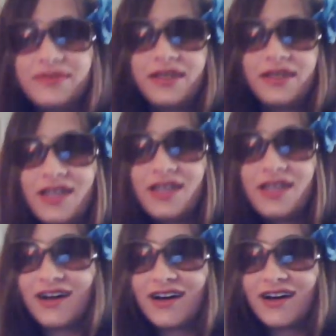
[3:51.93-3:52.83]
be
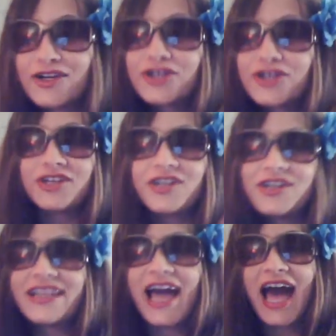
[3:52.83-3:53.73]
a
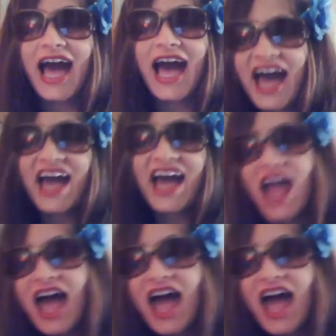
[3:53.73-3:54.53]
good night.